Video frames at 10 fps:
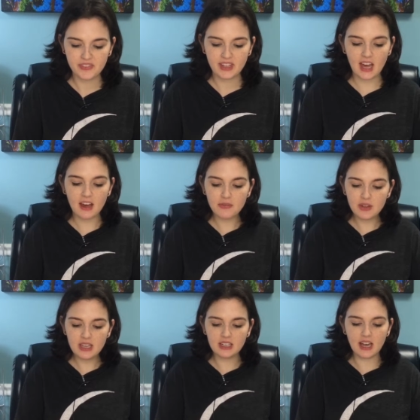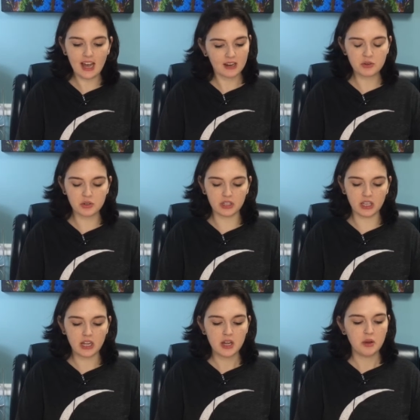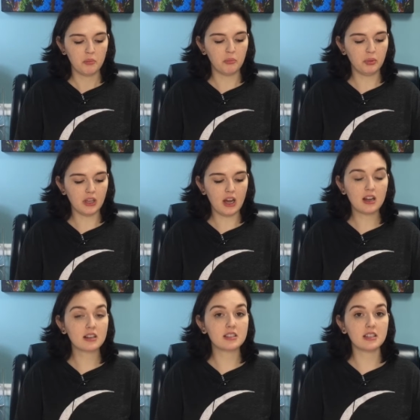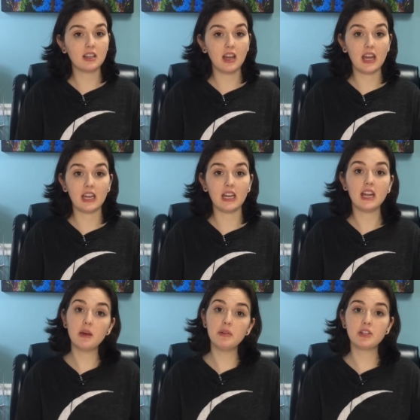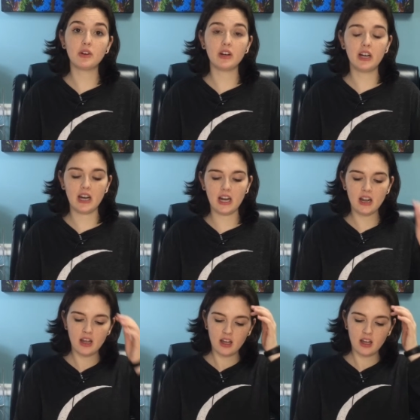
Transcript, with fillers: Caffeine actually blocks an inhibitory